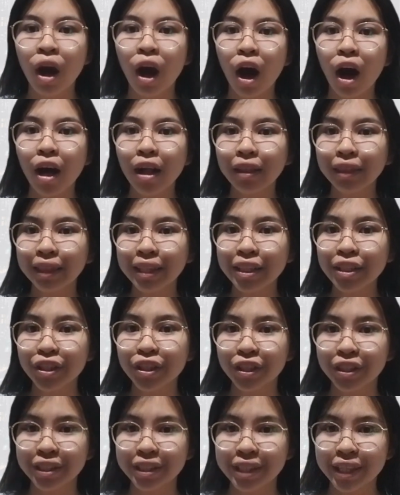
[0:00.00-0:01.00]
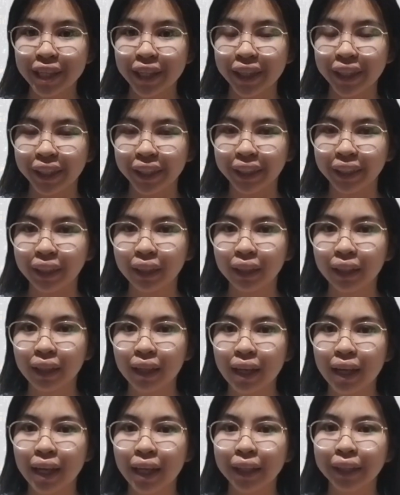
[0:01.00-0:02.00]
All things considered,
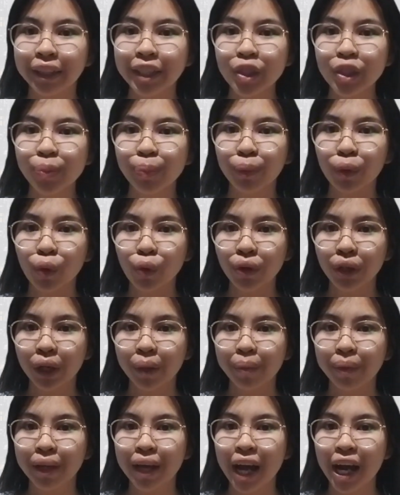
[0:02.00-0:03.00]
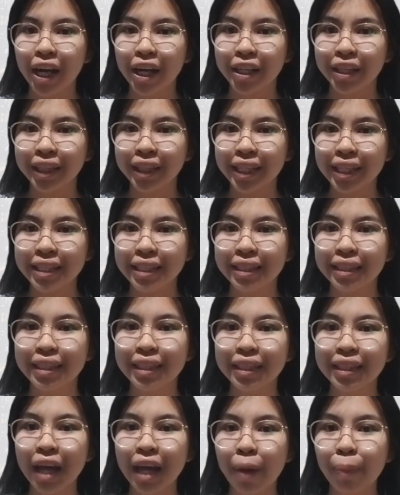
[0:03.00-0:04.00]
this program guarantees
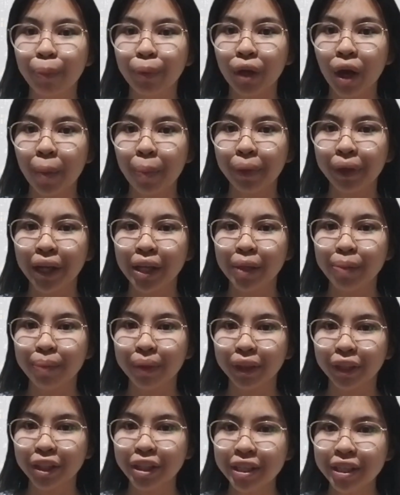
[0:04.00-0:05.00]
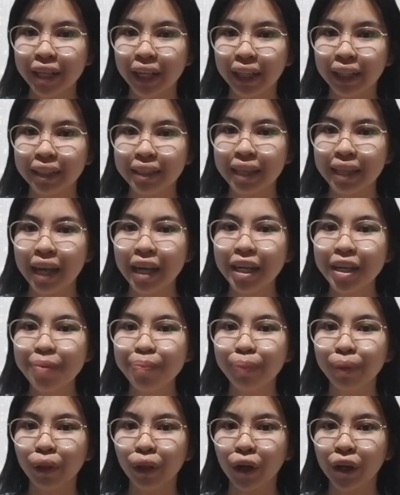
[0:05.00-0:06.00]
that the appropriate materials are
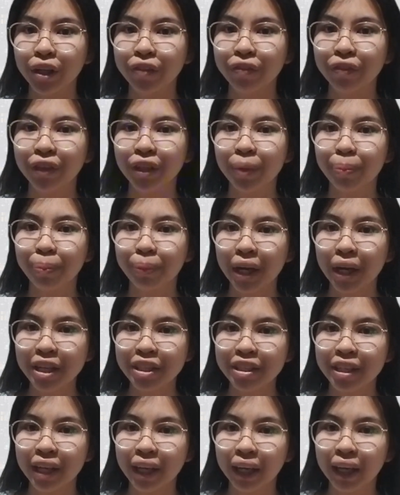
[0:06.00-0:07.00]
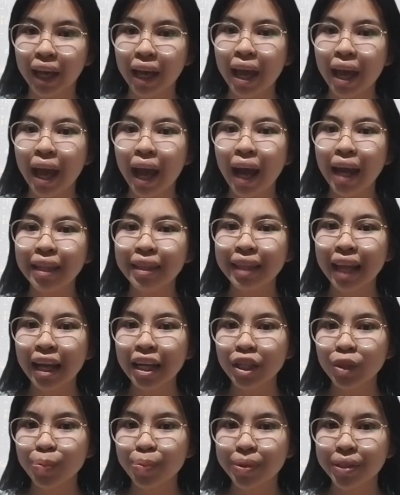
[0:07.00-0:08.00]
employed for the project and
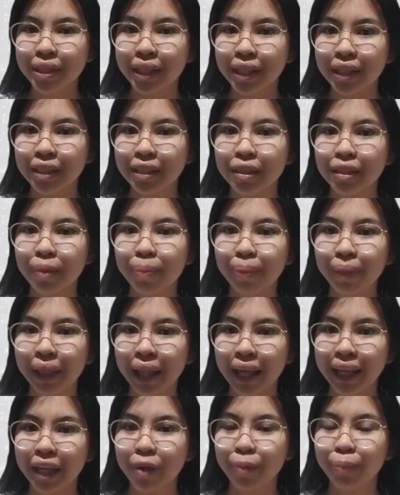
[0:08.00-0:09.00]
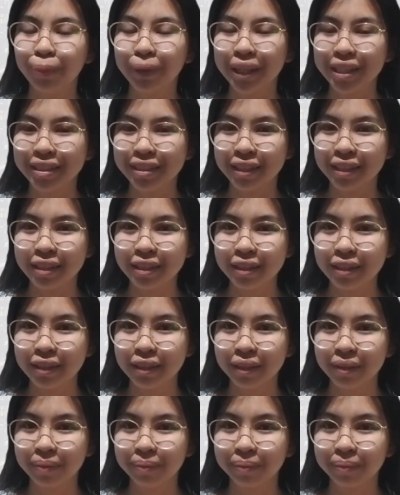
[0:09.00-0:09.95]
expedites the planning process.